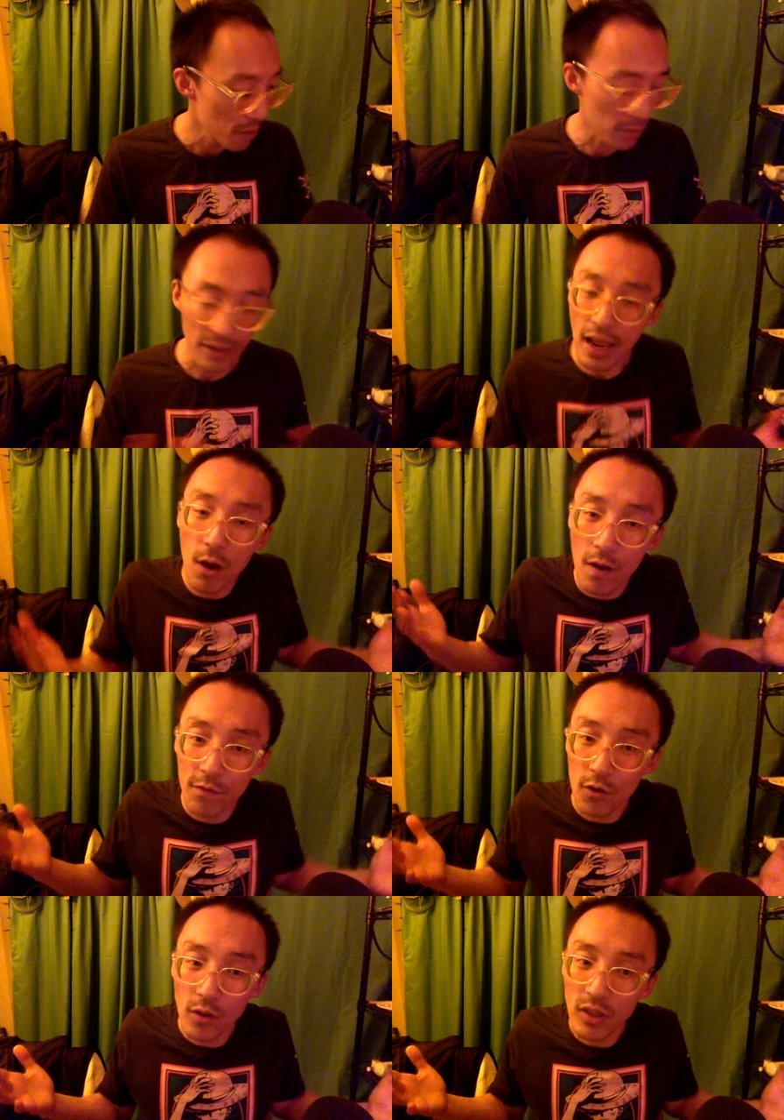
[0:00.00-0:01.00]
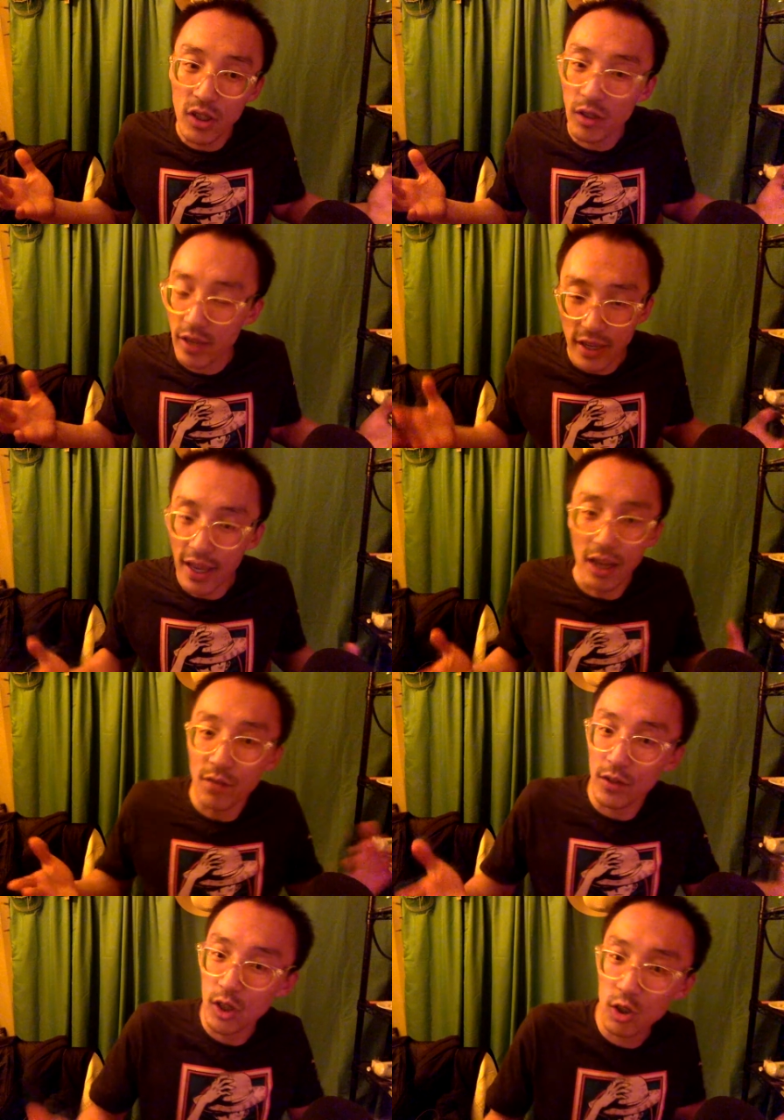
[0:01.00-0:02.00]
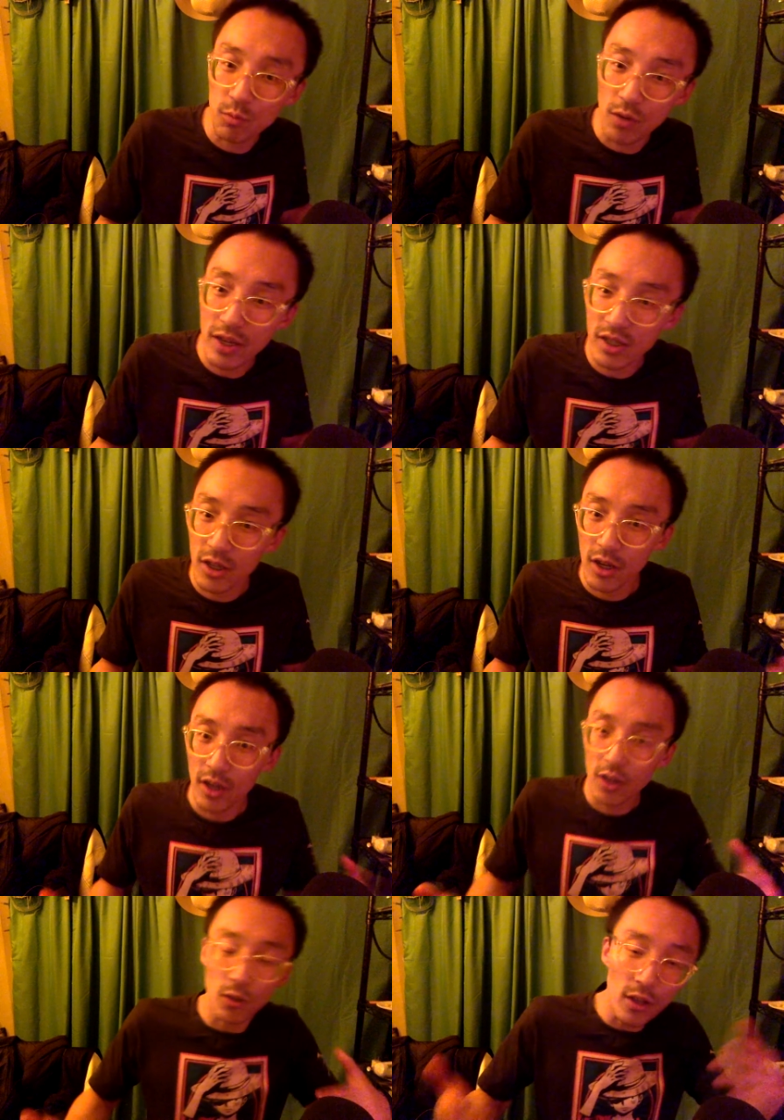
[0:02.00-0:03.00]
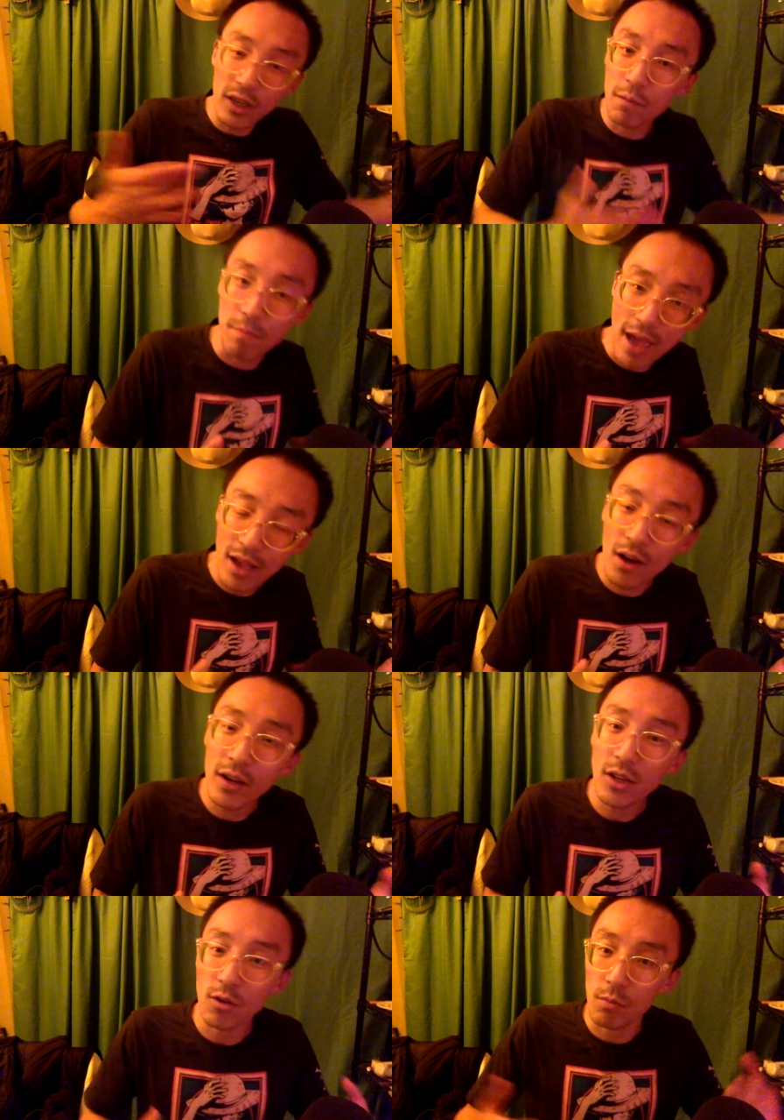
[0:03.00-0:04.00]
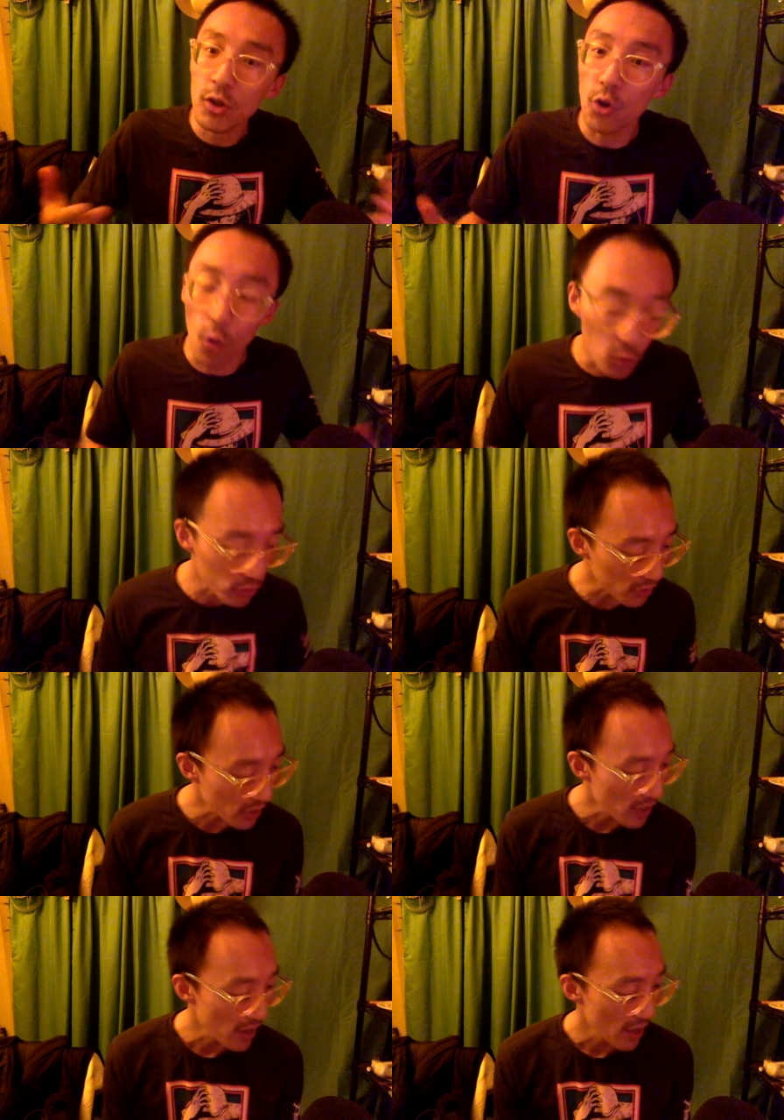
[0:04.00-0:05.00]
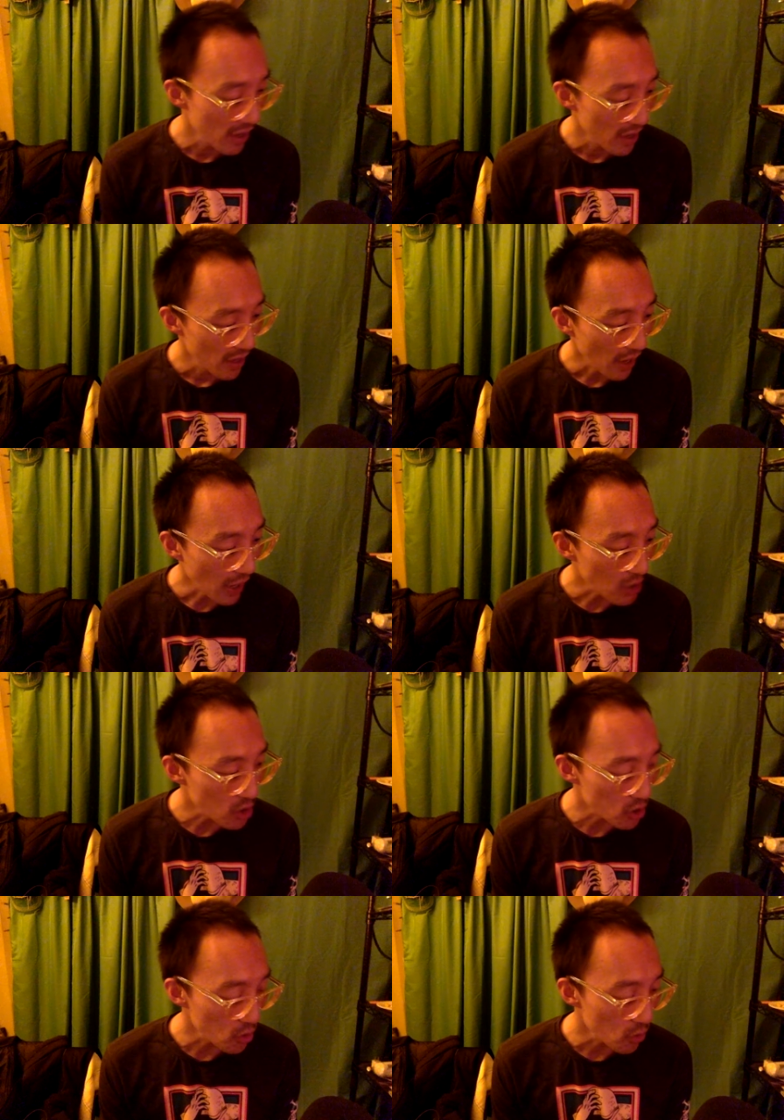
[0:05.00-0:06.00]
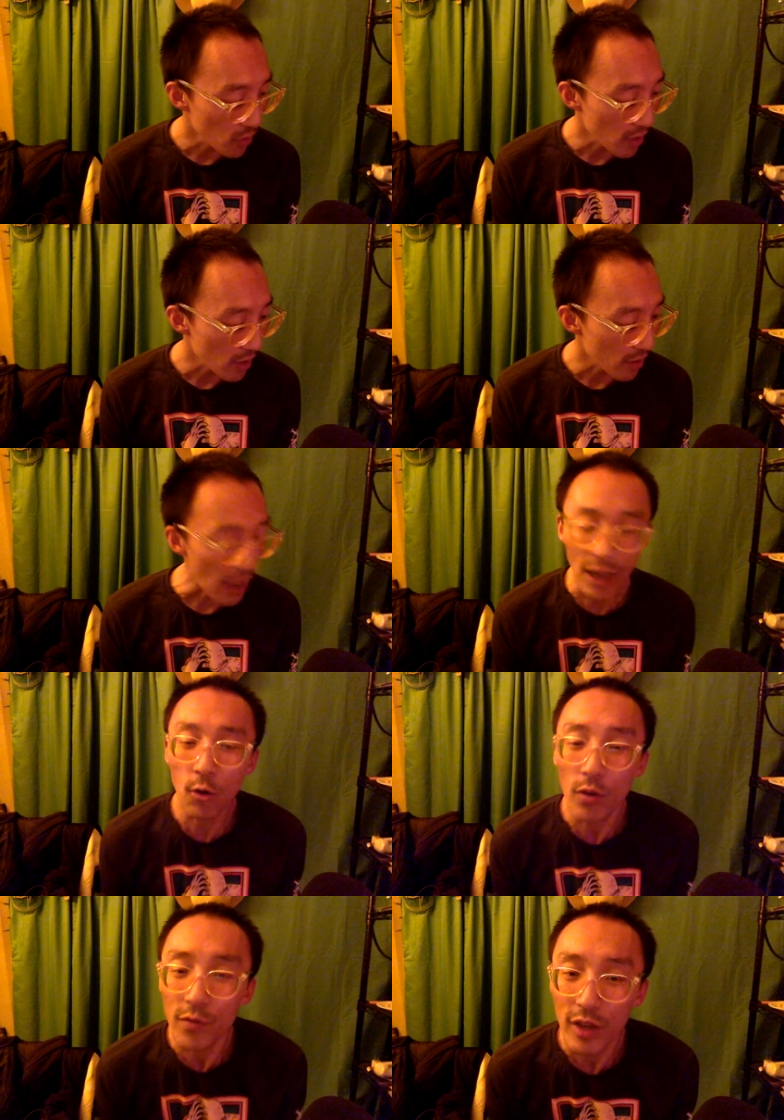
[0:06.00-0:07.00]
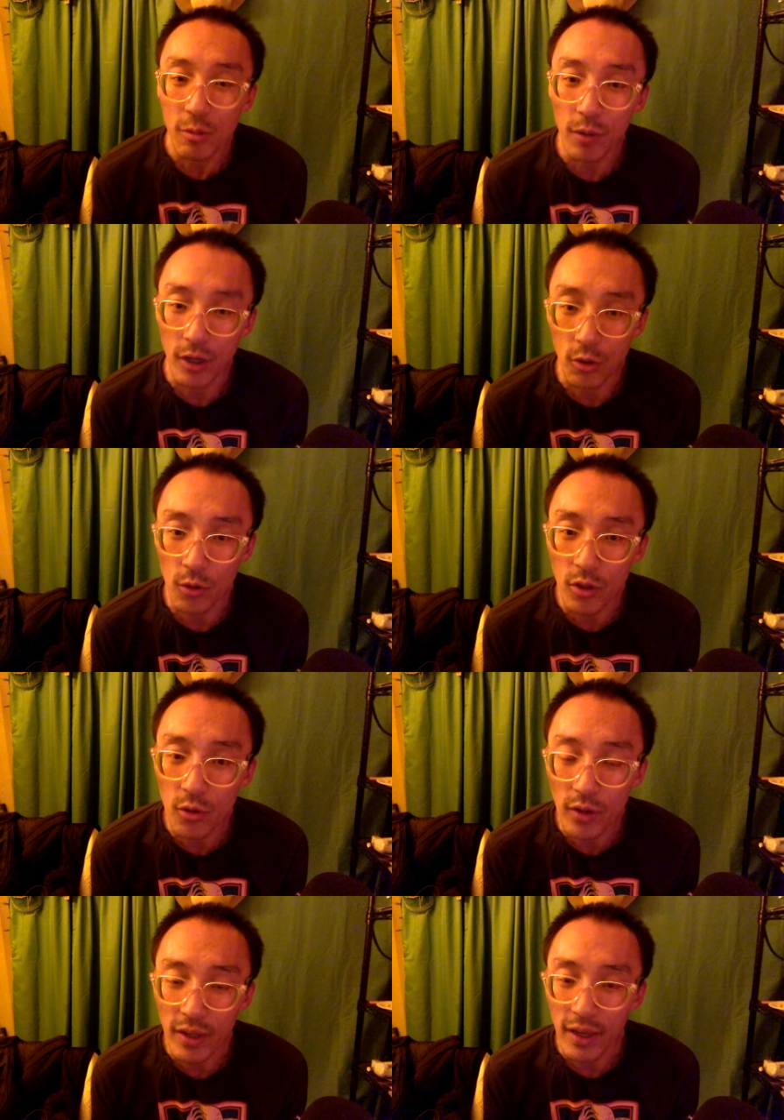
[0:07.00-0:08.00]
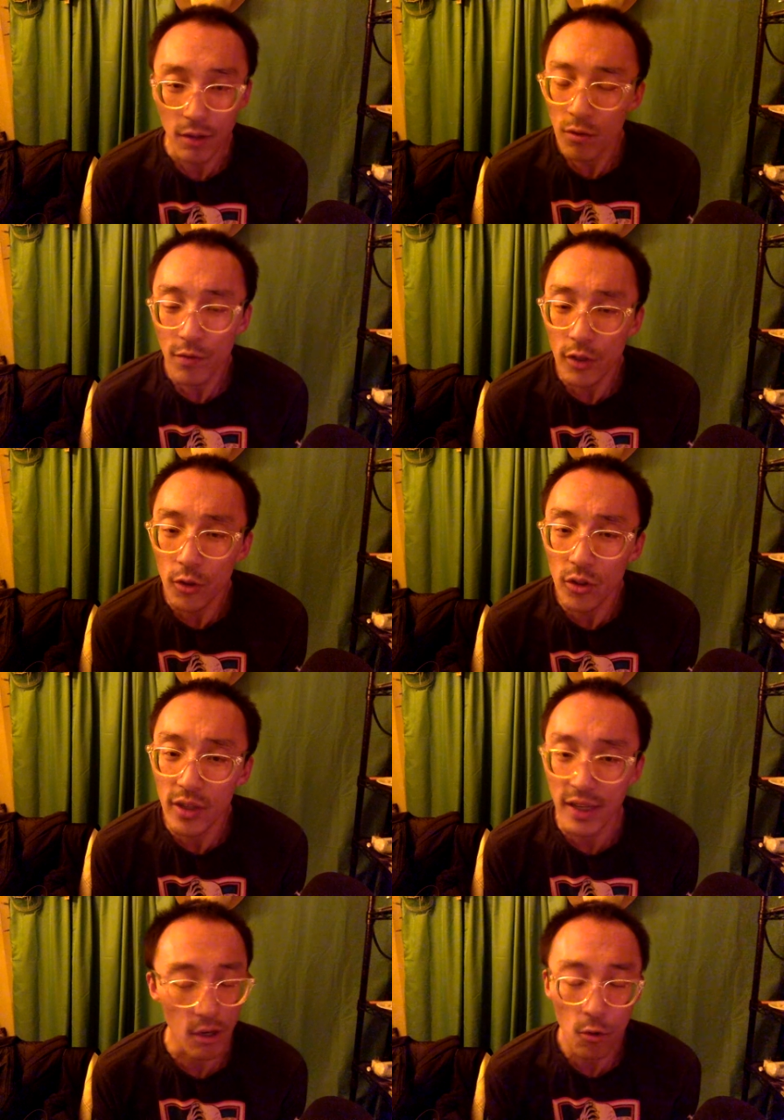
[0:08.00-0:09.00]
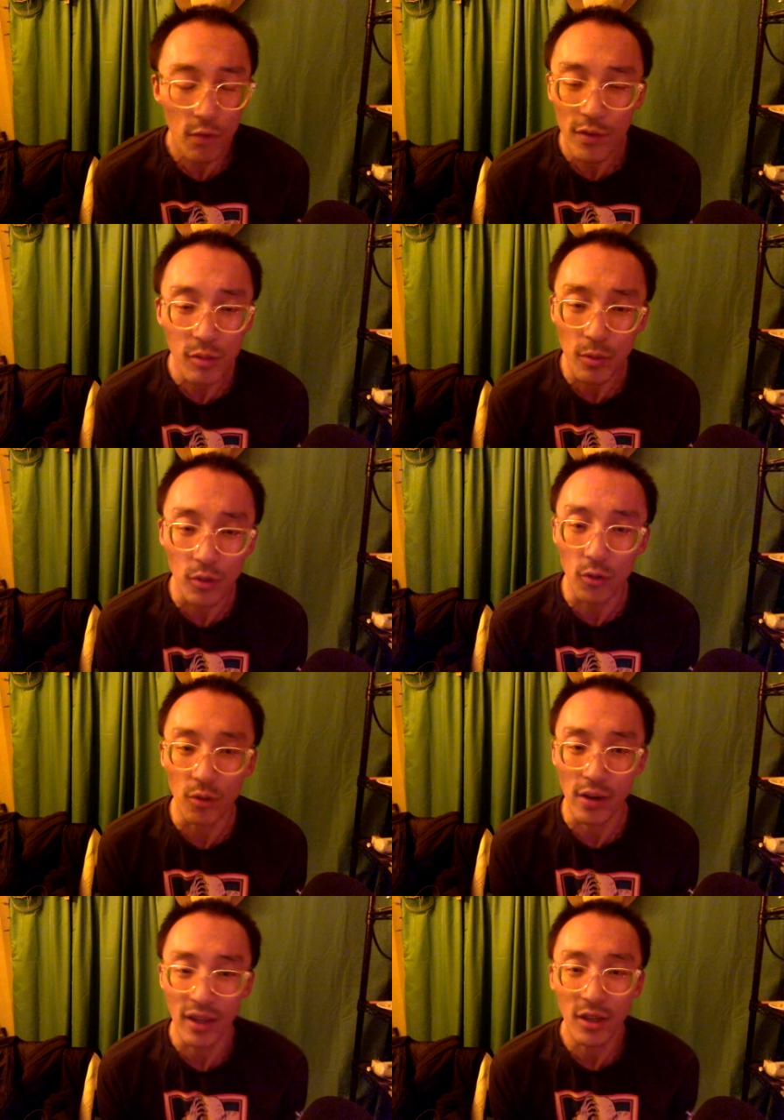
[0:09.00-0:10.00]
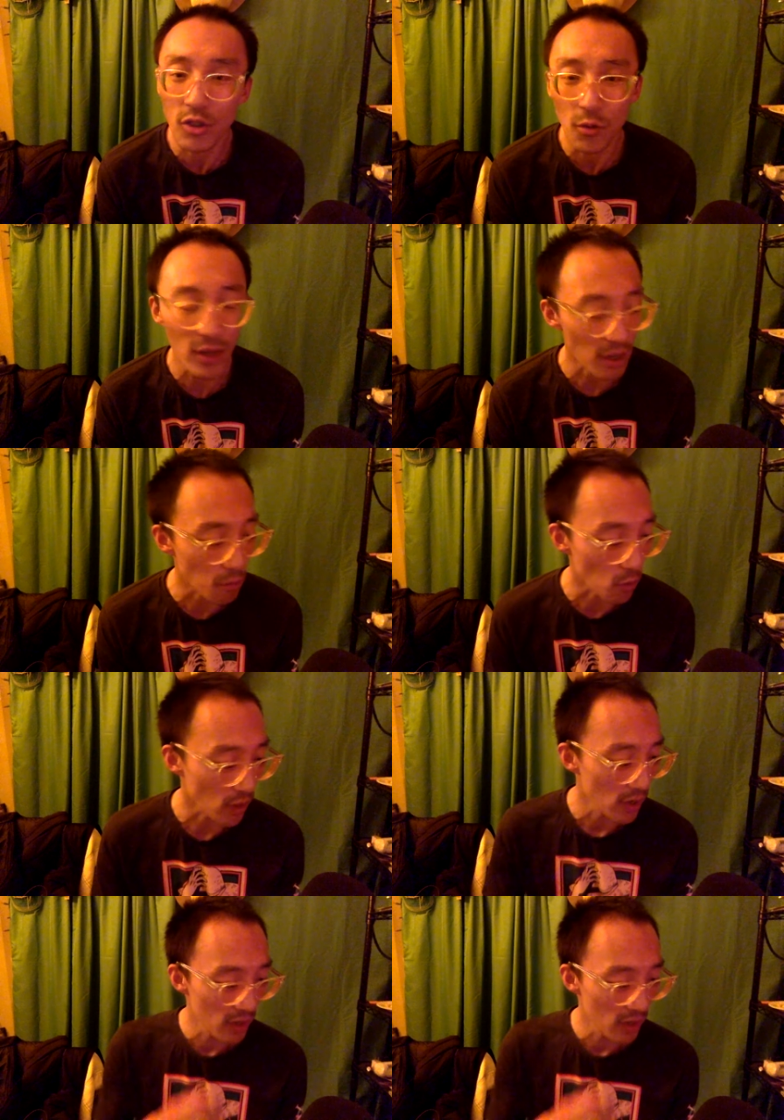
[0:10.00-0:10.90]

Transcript: But now, after all these years, I can kind of express. You're looking back on it, you're much older. And so I quit Facebook in 2020. I don't know if I told you guys, I quit Facebook in 2020. I couldn't do it anymore.